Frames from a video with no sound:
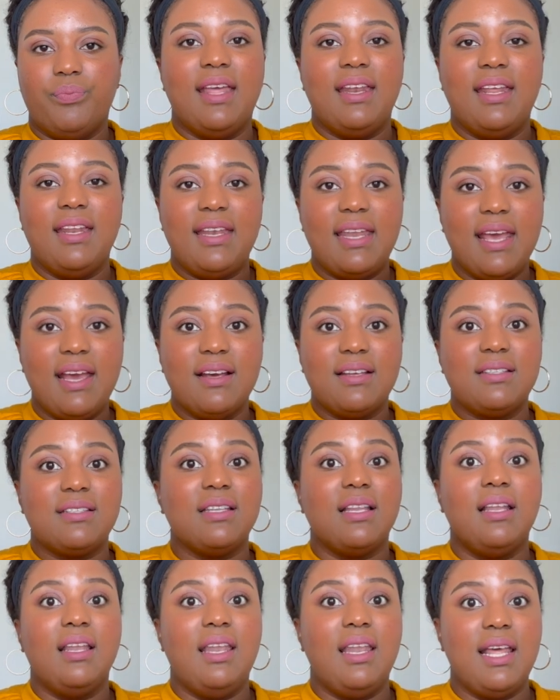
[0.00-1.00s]
And then
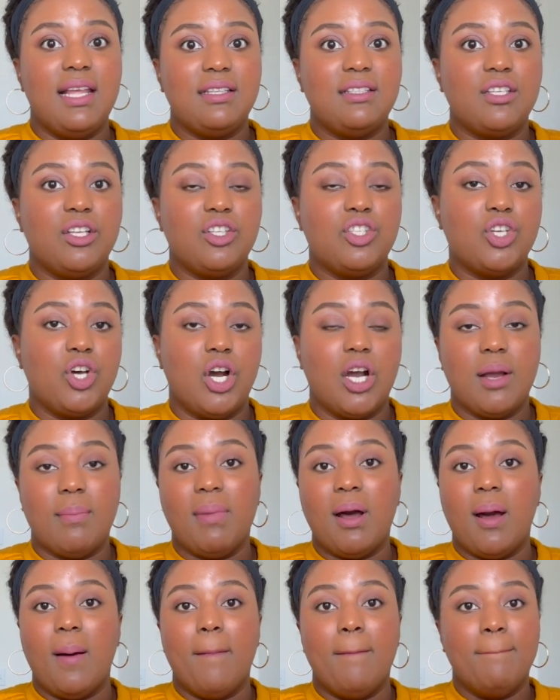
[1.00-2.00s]
next, let's talk
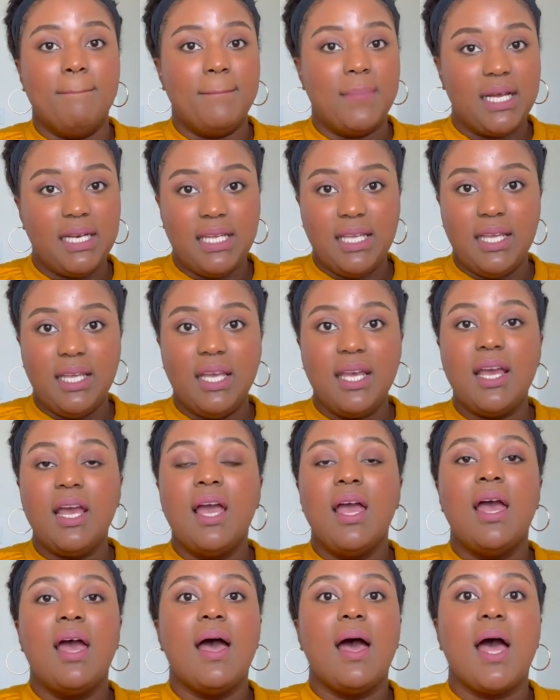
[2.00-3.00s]
about money,
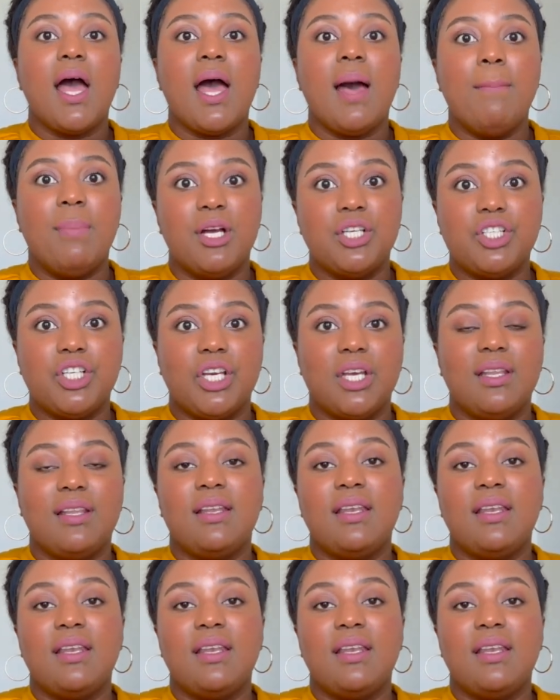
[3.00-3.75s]
a budget.